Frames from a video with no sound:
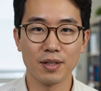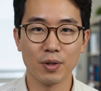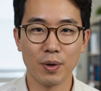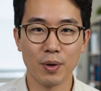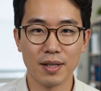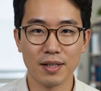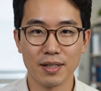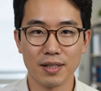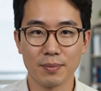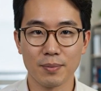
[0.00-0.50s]
The
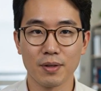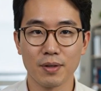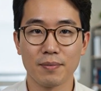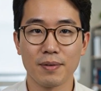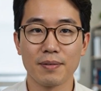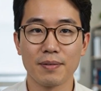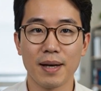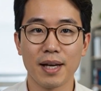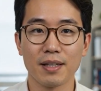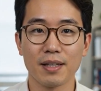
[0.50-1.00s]
Wayland
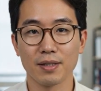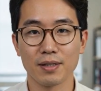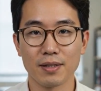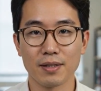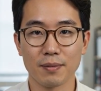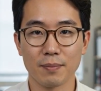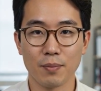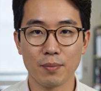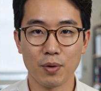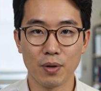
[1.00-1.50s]
improvement
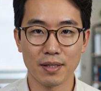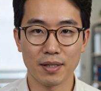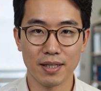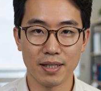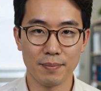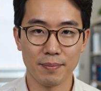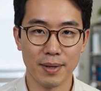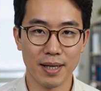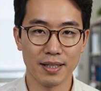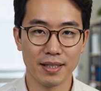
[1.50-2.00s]
matters more than
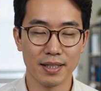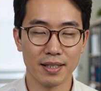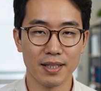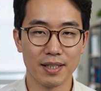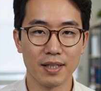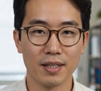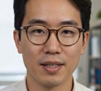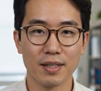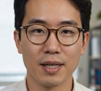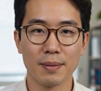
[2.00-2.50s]
it might
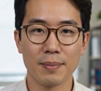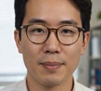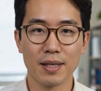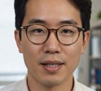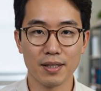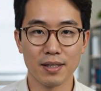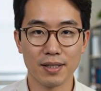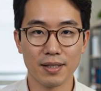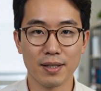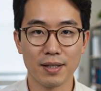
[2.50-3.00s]
initially
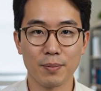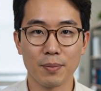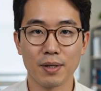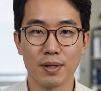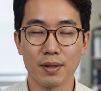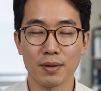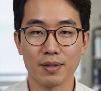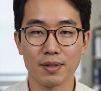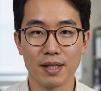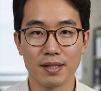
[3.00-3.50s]
appear to
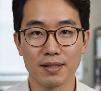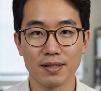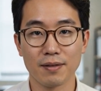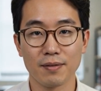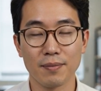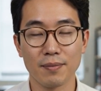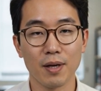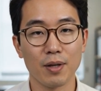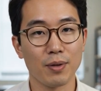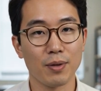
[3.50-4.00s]
someone who doesn't
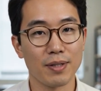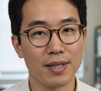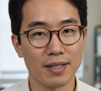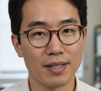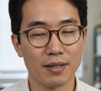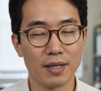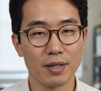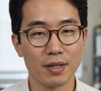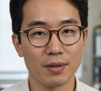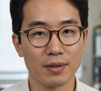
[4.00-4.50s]
follow the
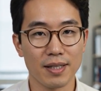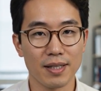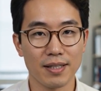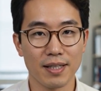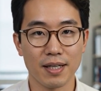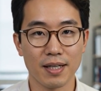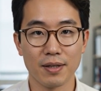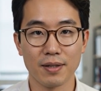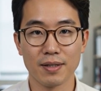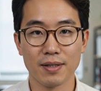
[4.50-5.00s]
internal
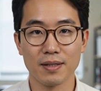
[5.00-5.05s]
details